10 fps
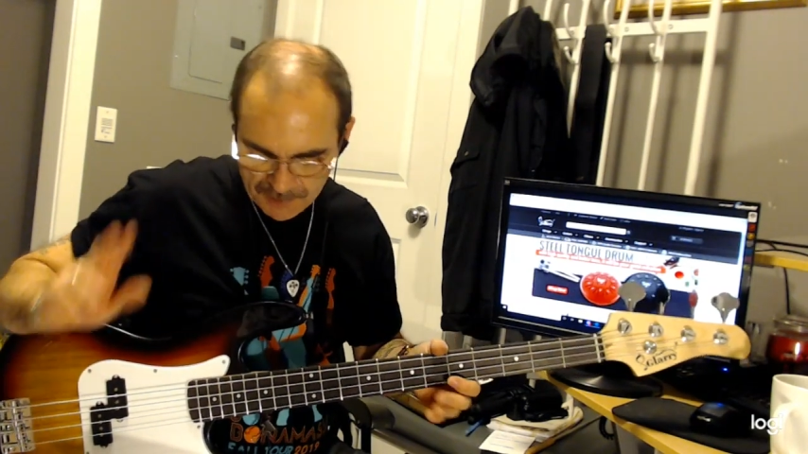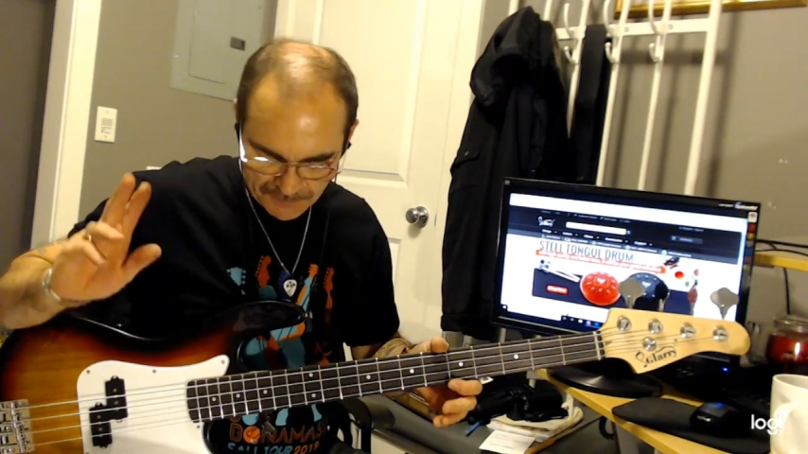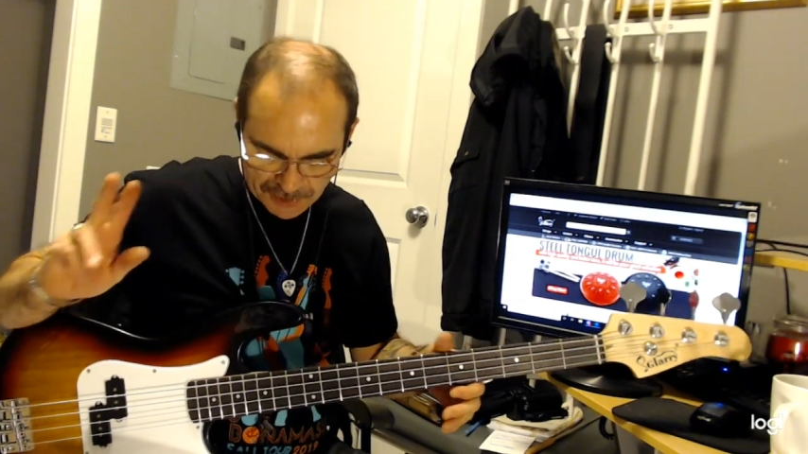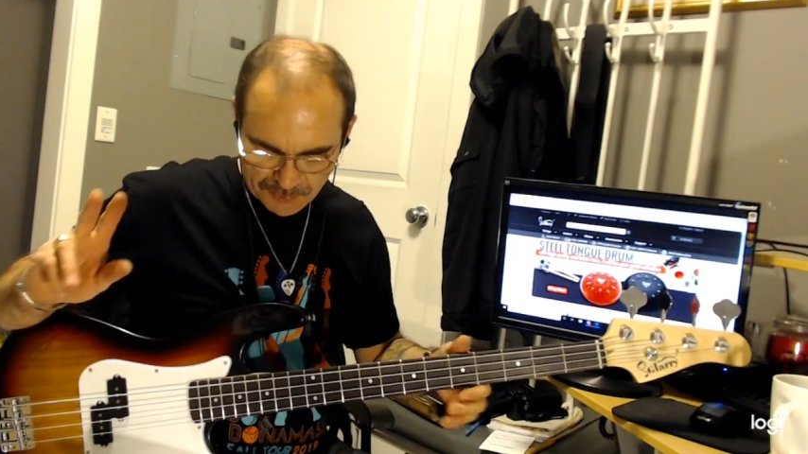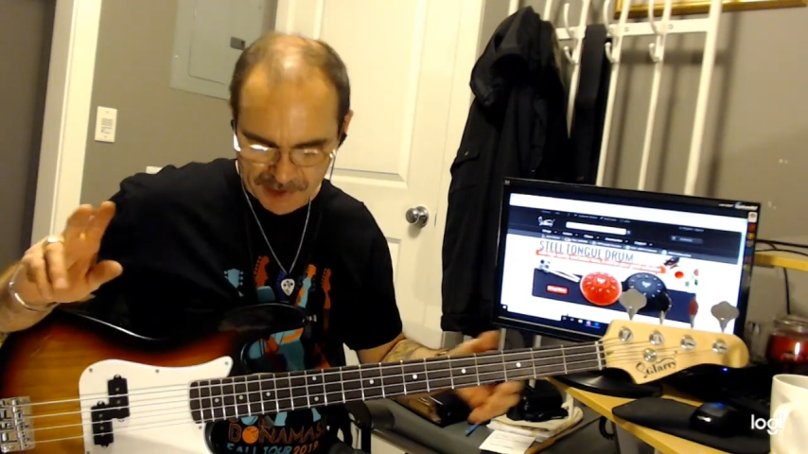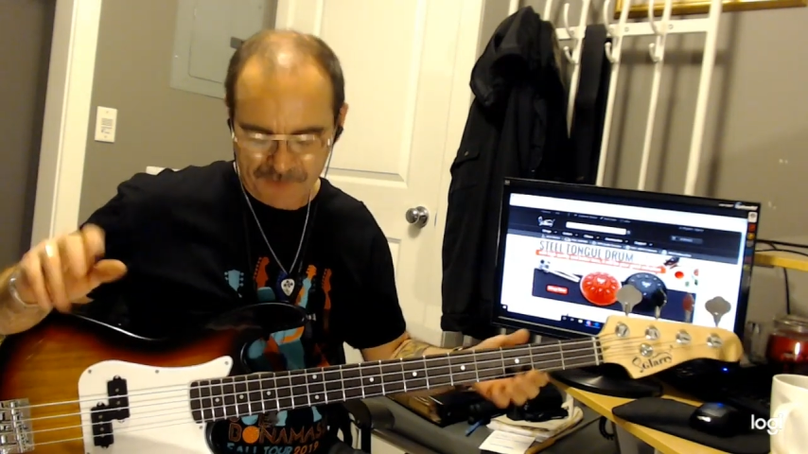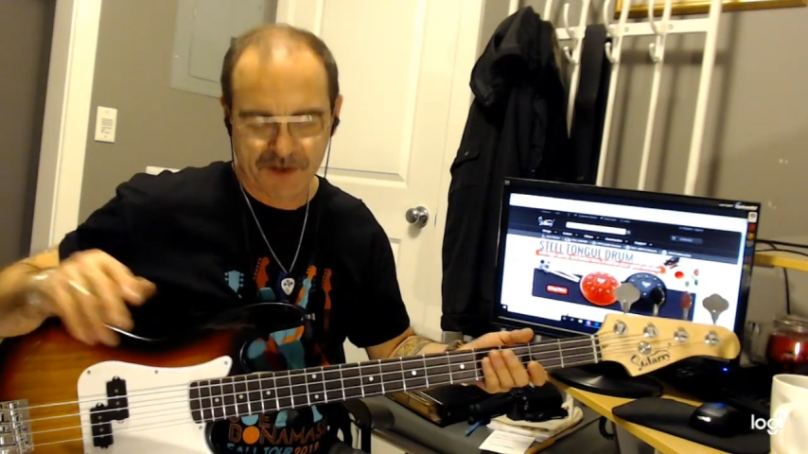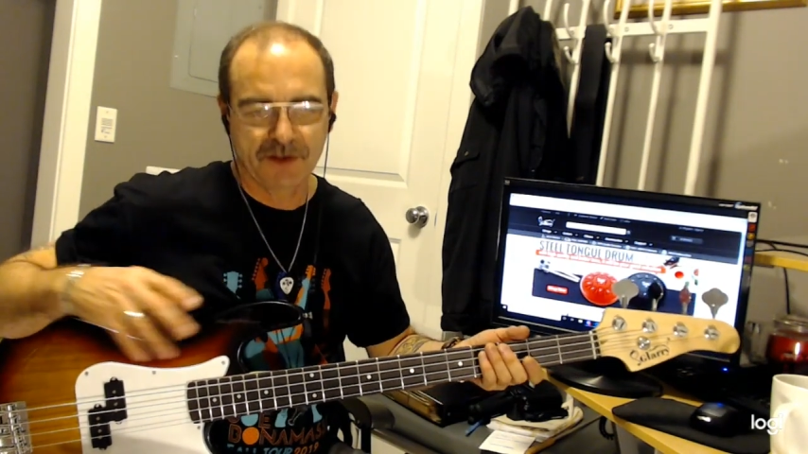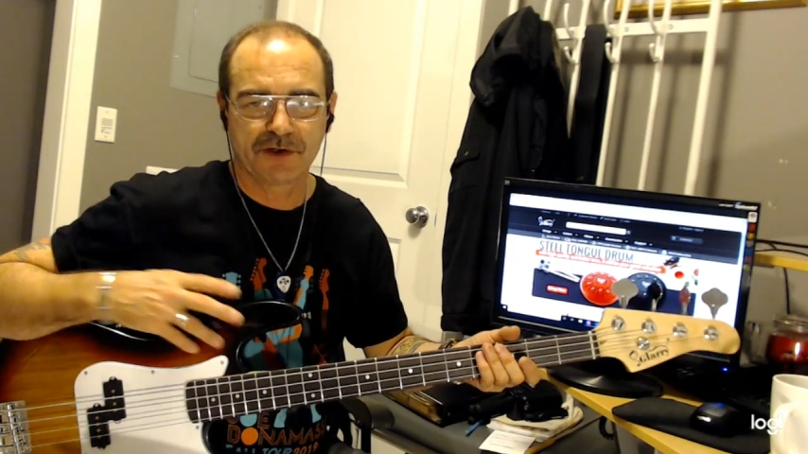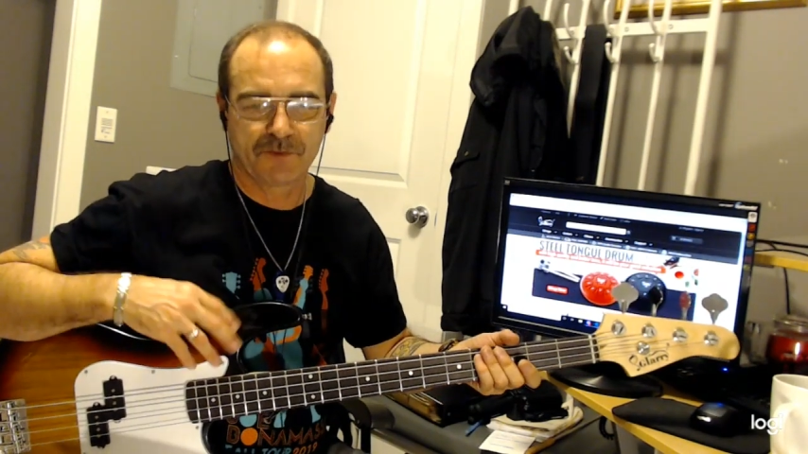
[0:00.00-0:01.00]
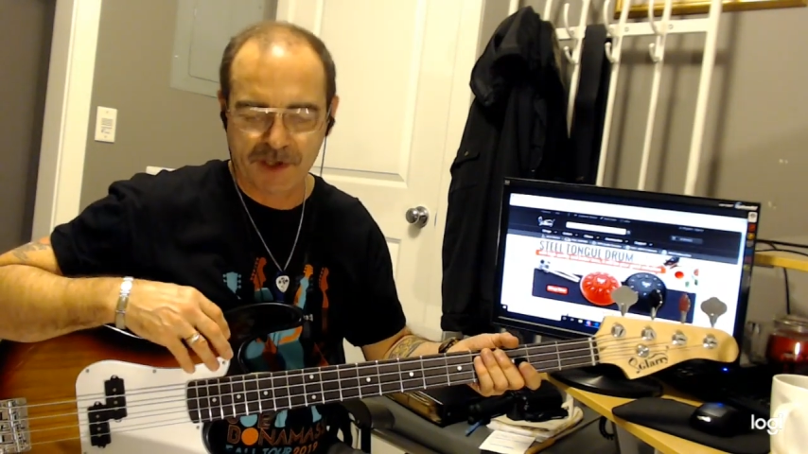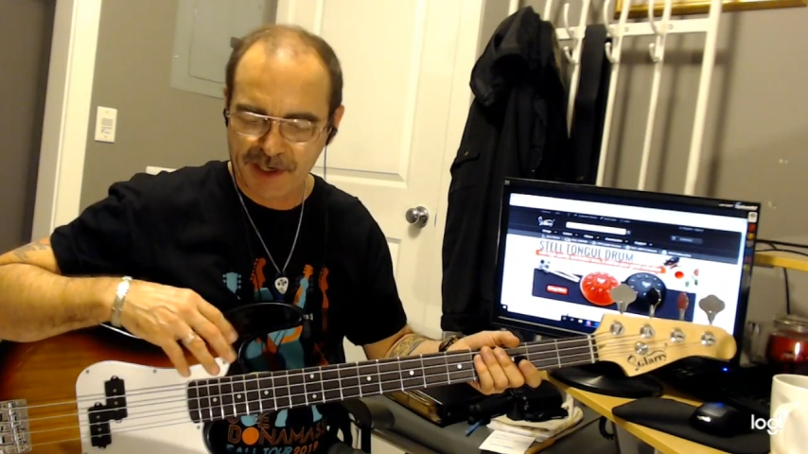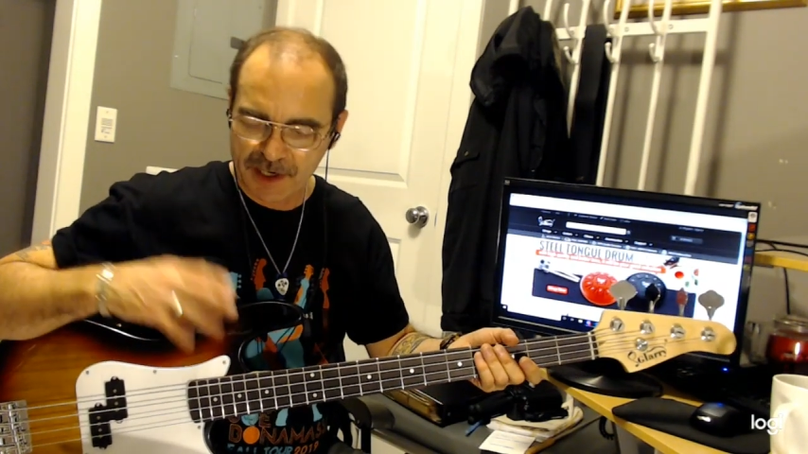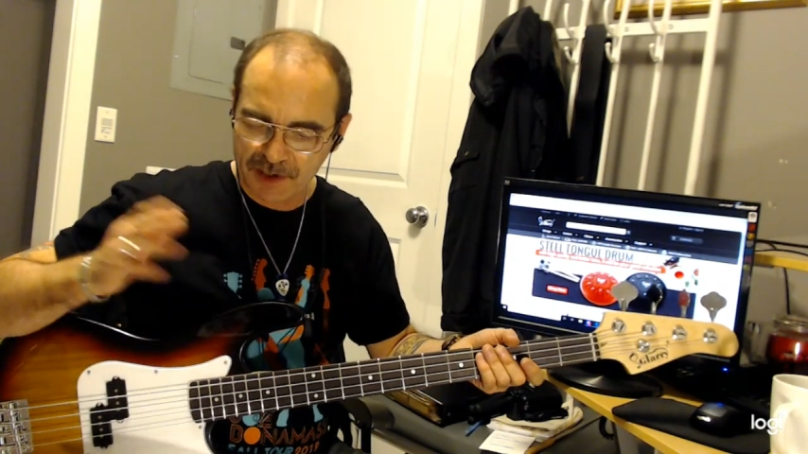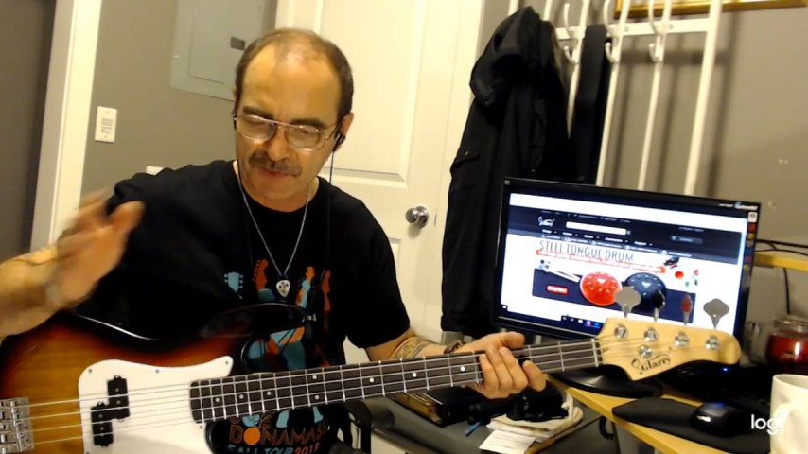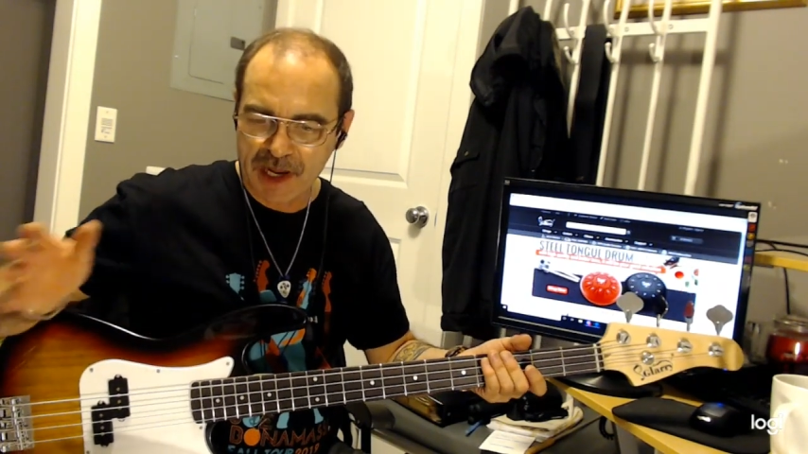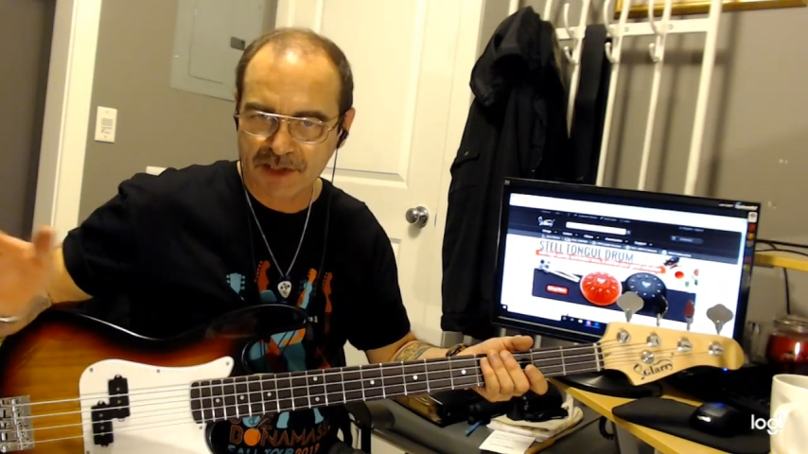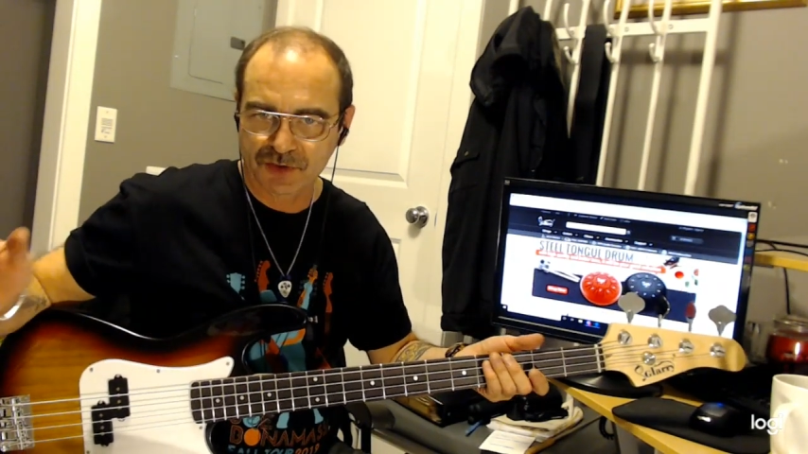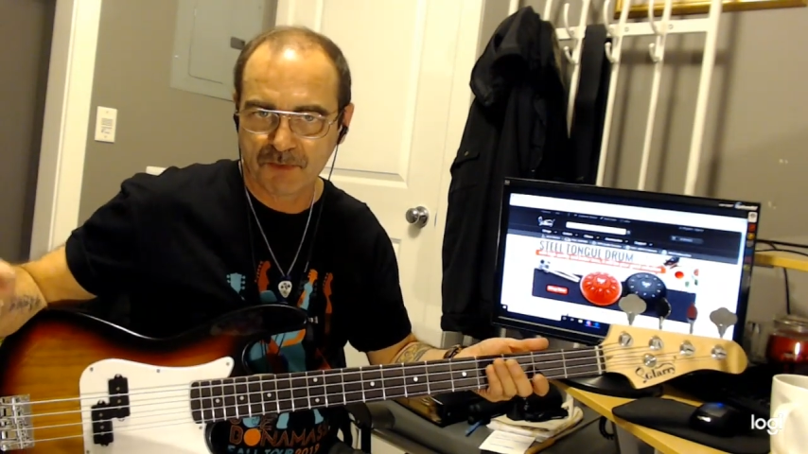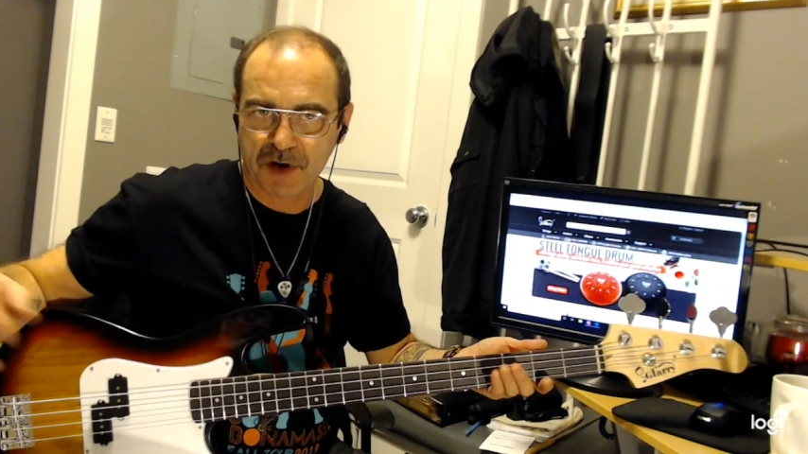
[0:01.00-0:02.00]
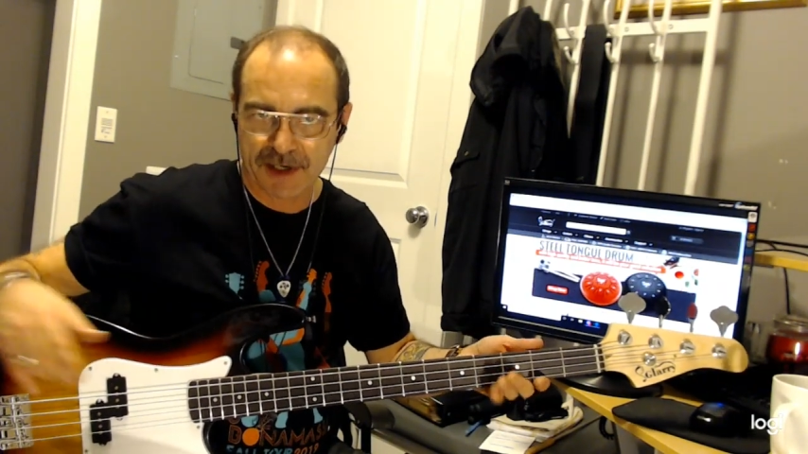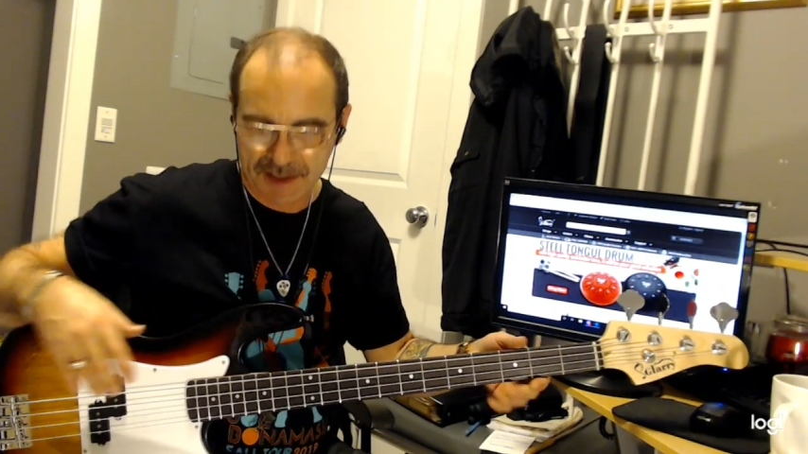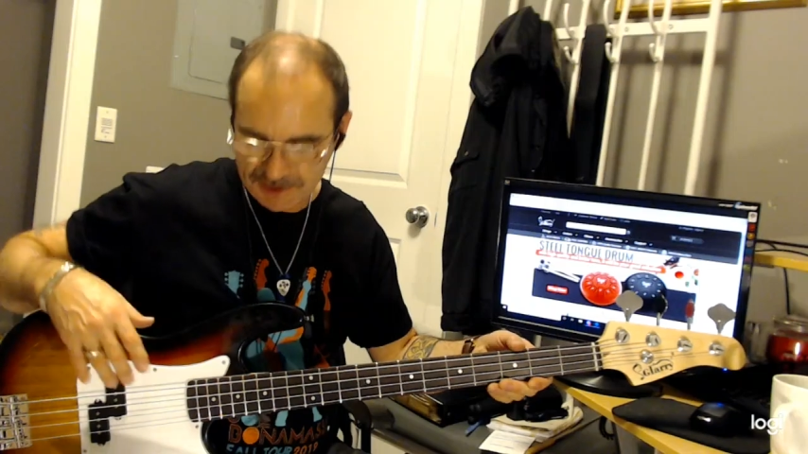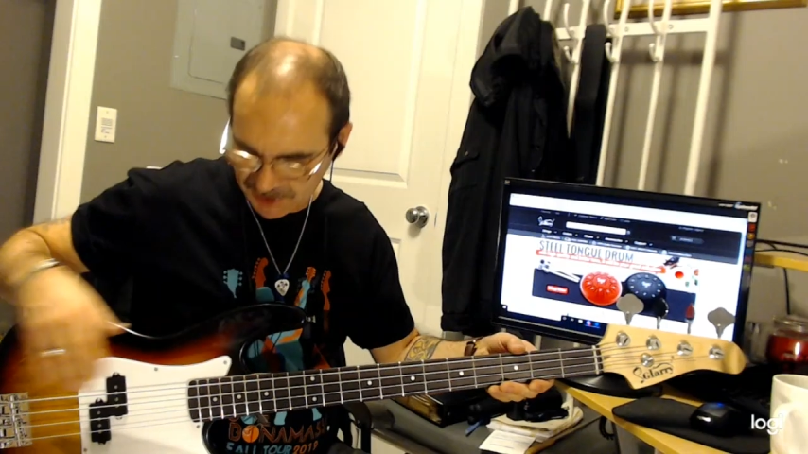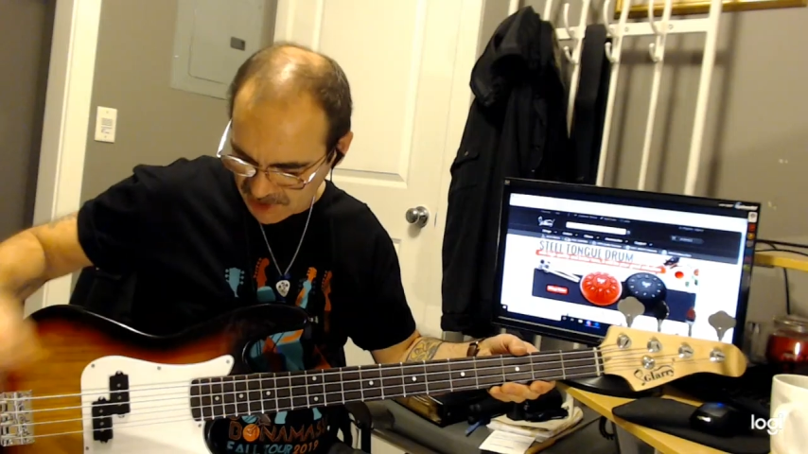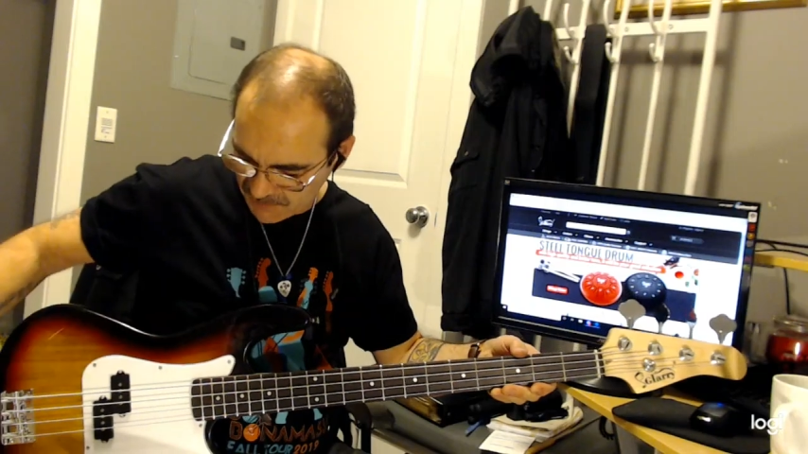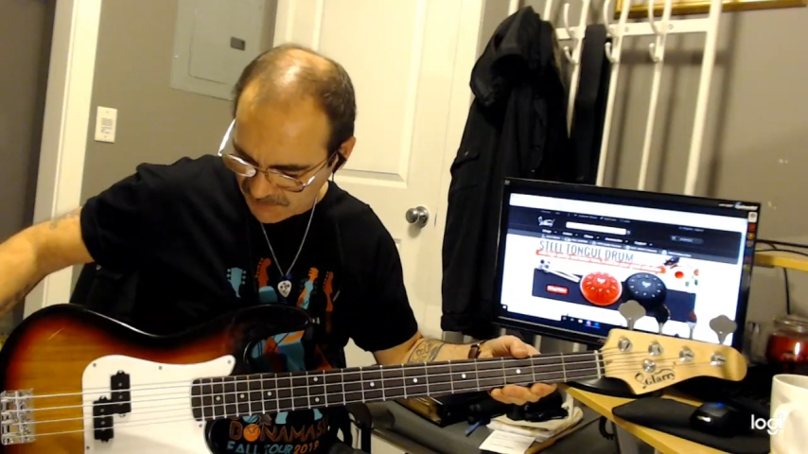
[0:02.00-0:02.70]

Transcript: First, we'll give you a little rundown of the actual body itself, or